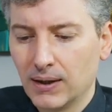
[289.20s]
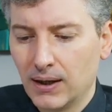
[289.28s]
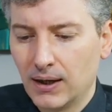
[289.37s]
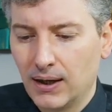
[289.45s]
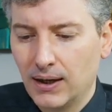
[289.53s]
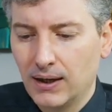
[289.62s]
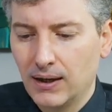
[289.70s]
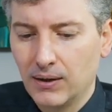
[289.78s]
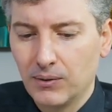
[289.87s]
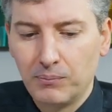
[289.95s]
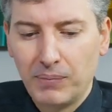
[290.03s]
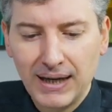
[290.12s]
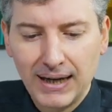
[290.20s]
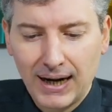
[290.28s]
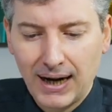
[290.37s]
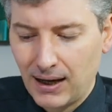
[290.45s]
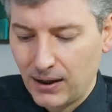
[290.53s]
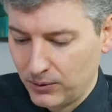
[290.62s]
very clear.
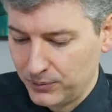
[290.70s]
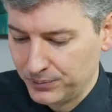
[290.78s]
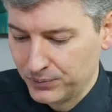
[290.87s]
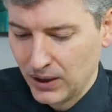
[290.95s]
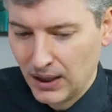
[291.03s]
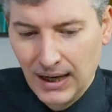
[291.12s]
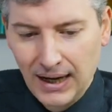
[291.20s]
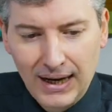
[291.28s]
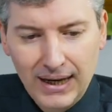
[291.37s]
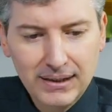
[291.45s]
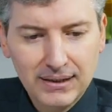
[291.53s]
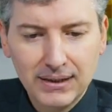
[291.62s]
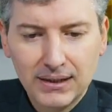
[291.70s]
This here,